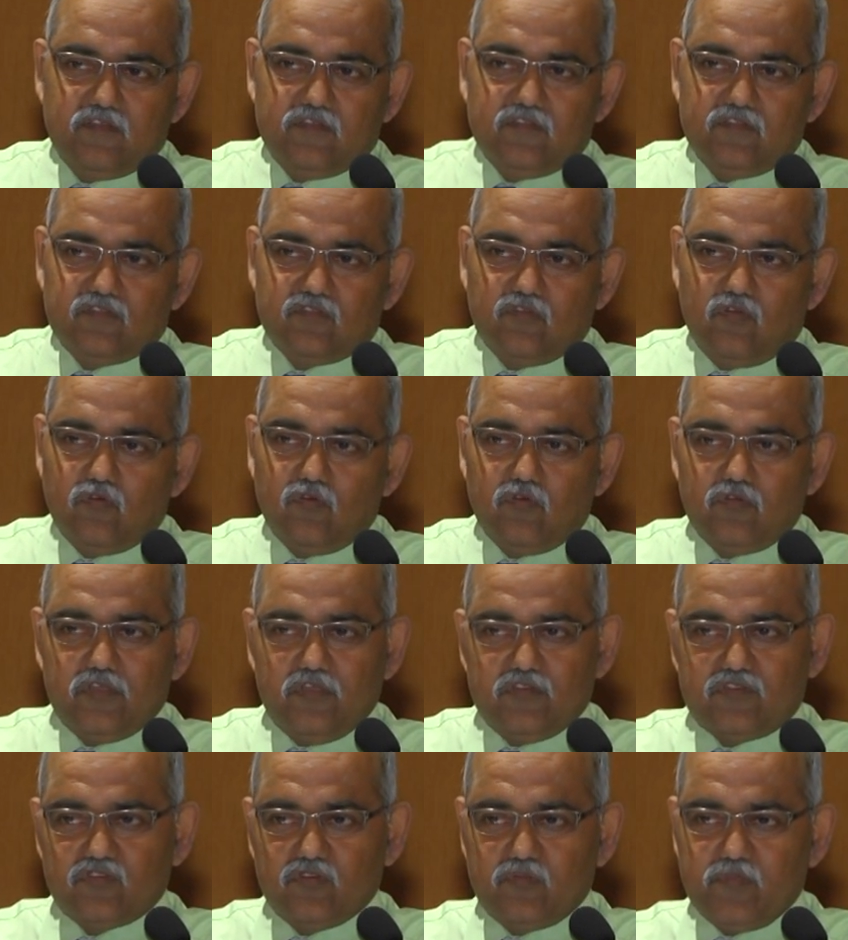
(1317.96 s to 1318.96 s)
So
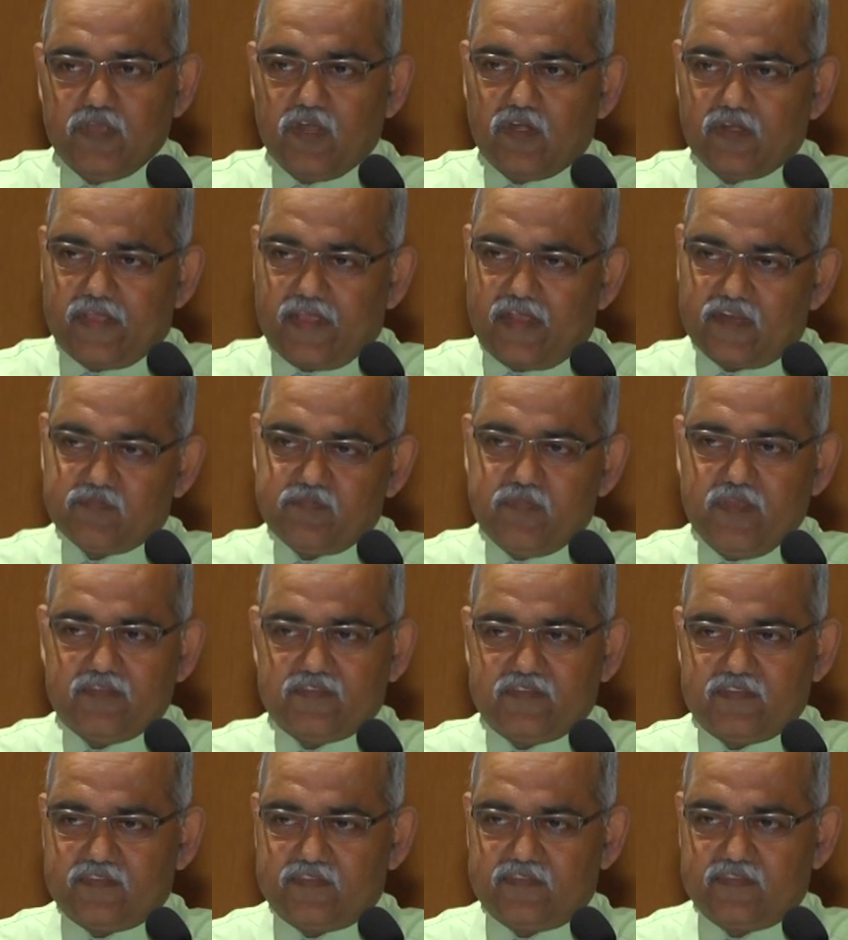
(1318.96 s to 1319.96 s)
it should be on cash
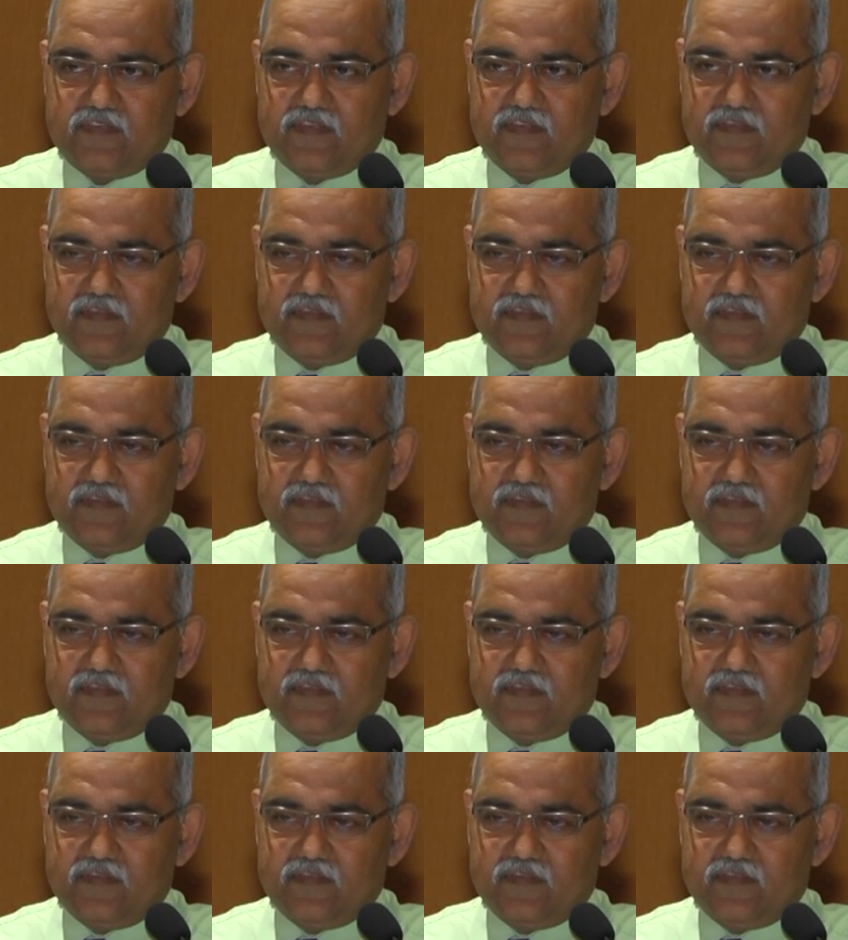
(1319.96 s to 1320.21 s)
basis,